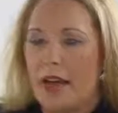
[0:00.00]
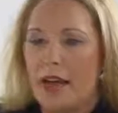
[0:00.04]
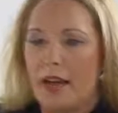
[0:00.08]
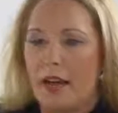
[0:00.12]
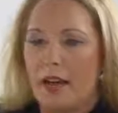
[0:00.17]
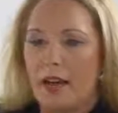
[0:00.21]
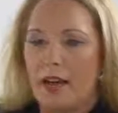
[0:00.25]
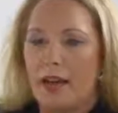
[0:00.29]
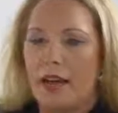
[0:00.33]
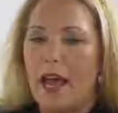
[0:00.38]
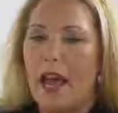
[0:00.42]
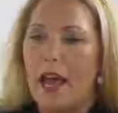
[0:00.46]

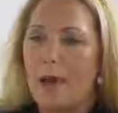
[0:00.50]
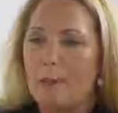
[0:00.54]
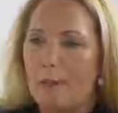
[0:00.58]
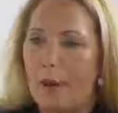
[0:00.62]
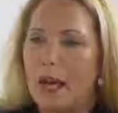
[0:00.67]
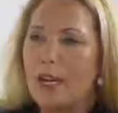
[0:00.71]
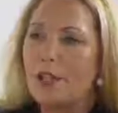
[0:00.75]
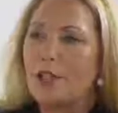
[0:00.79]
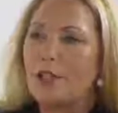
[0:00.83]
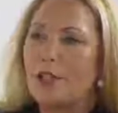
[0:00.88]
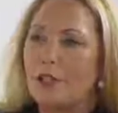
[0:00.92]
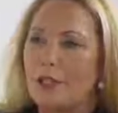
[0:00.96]
How
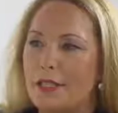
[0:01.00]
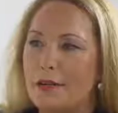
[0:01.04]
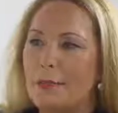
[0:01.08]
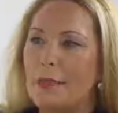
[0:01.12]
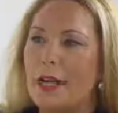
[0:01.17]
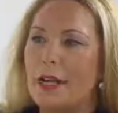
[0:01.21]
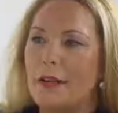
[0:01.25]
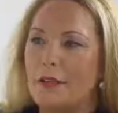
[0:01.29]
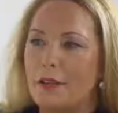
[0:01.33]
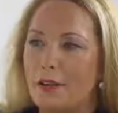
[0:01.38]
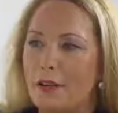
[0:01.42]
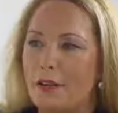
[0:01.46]
much you
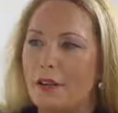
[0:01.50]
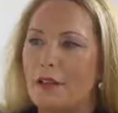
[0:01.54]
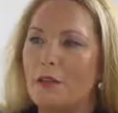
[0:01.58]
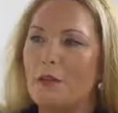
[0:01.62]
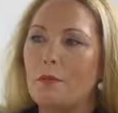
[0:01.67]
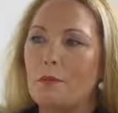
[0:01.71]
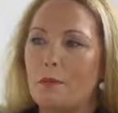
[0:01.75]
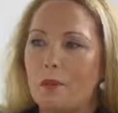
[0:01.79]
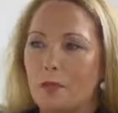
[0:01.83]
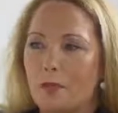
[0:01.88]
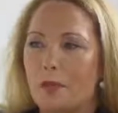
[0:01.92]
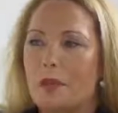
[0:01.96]
spend on it
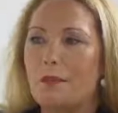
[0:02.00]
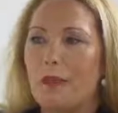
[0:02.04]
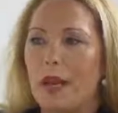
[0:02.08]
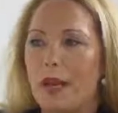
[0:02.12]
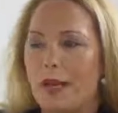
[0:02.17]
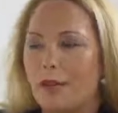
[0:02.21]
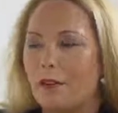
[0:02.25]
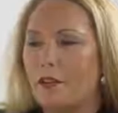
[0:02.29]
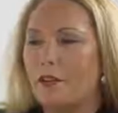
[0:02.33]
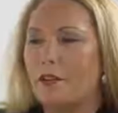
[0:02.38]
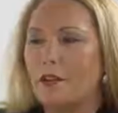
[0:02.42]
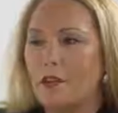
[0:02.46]
will
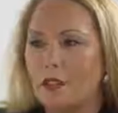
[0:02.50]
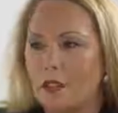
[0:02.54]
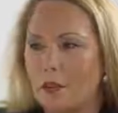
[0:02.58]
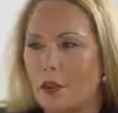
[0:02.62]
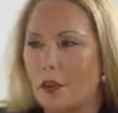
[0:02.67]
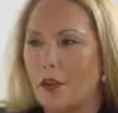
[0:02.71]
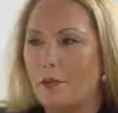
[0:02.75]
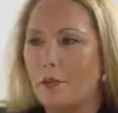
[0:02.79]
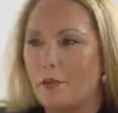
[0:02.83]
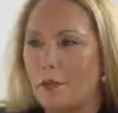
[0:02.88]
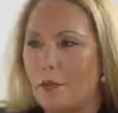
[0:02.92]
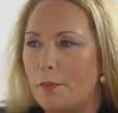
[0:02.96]
depend on the
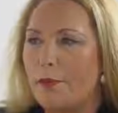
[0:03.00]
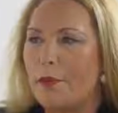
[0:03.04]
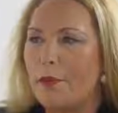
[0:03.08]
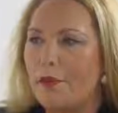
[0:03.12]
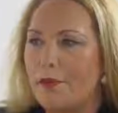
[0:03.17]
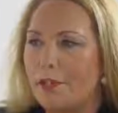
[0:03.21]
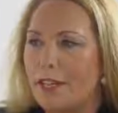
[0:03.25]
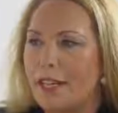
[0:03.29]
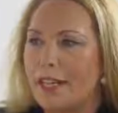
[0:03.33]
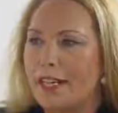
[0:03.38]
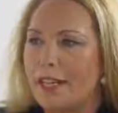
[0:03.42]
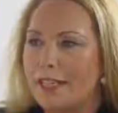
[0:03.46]
scope of the
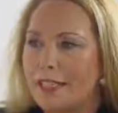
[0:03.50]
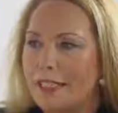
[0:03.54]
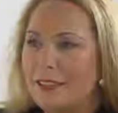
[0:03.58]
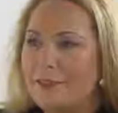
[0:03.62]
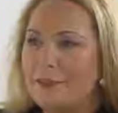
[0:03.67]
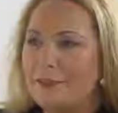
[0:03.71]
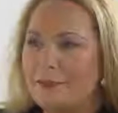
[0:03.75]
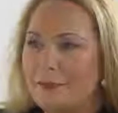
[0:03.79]
project.